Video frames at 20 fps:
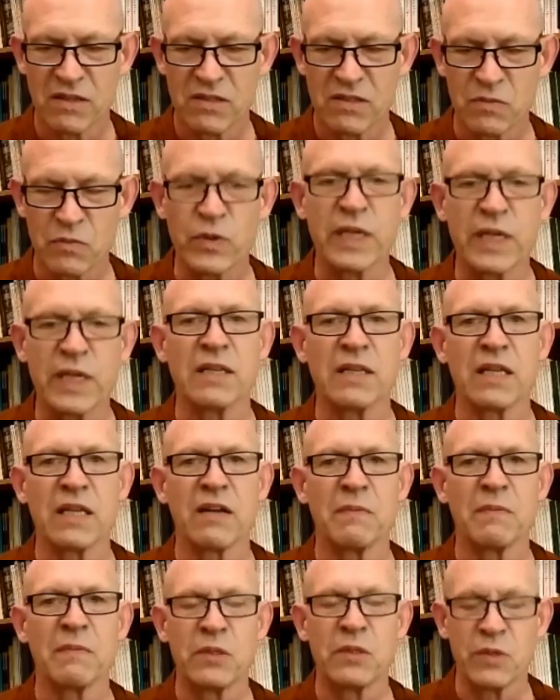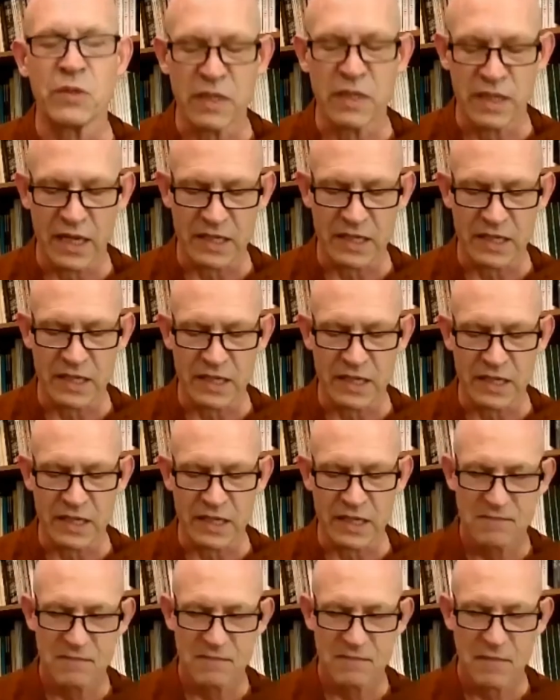some reading that I've been doing lately.
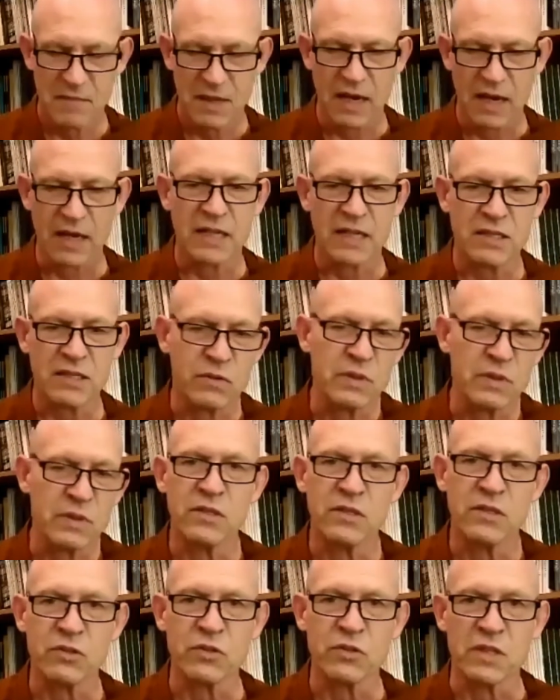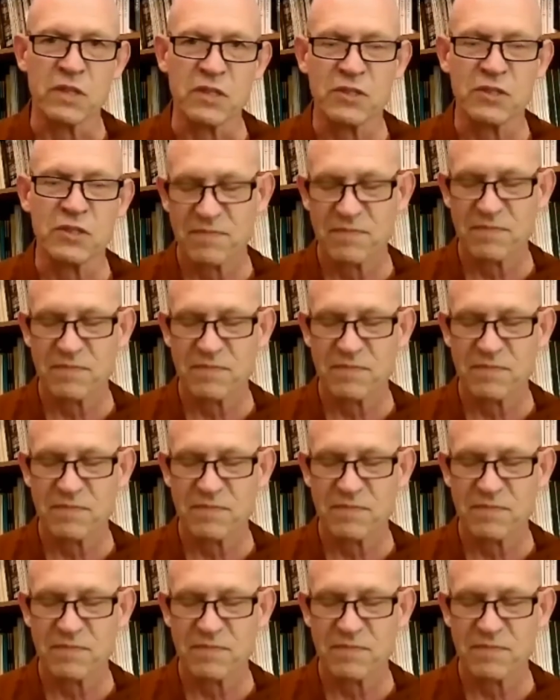I like to read the suttas.